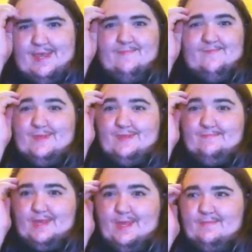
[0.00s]
didn't really
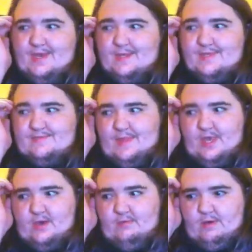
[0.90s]
plan on making this
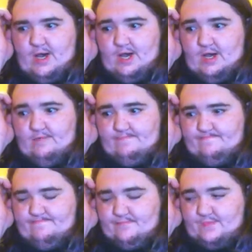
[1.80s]
video,
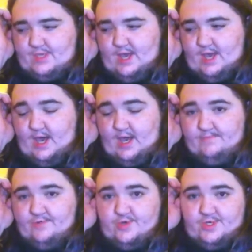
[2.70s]
um, I, I
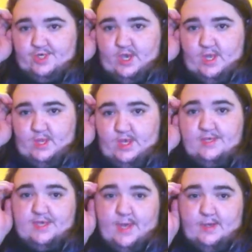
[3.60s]
appreciated
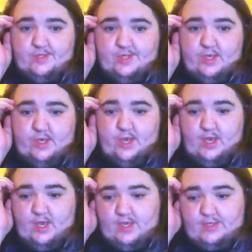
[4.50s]
his energy
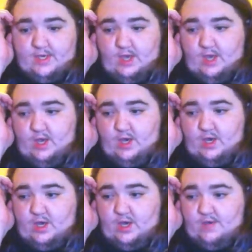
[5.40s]
and
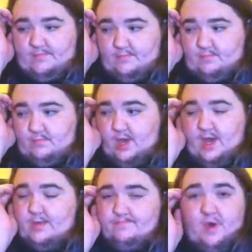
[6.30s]
I,
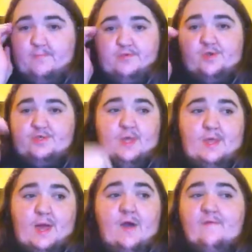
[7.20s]
I
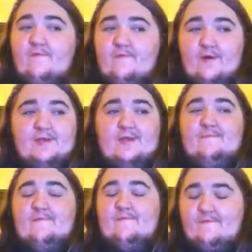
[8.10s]
appreciated how
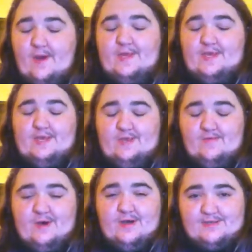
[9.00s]
fucking funny
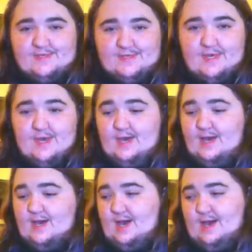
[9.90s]
he was.
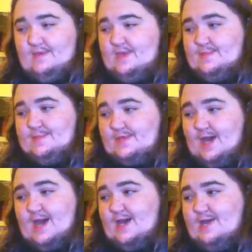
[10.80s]
I mean, the
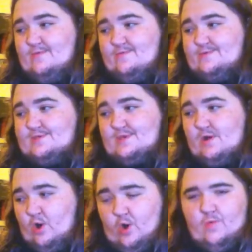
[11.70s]
guy was
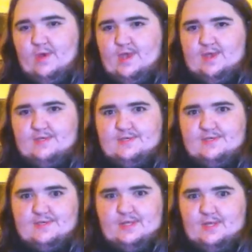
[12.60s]

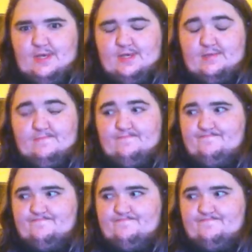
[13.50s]
always, like,